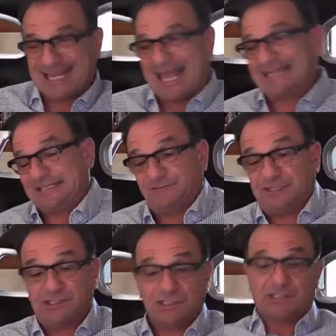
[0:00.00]

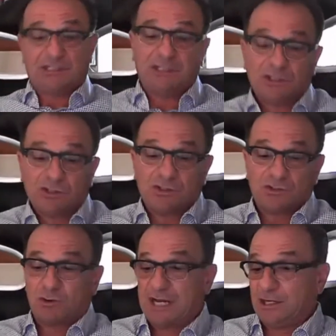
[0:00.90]
activities,
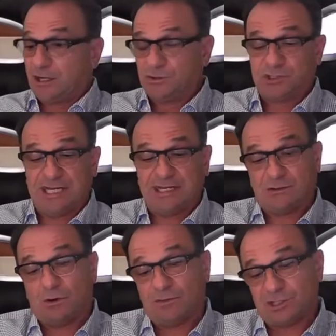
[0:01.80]
trying to
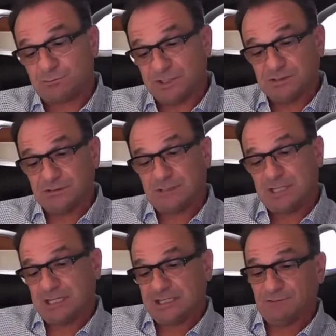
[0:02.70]
undertake all that's been
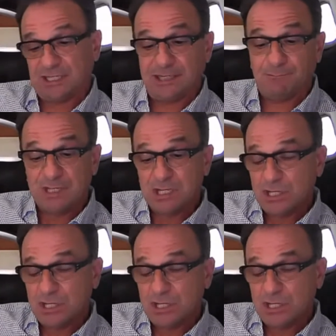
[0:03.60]
given to him.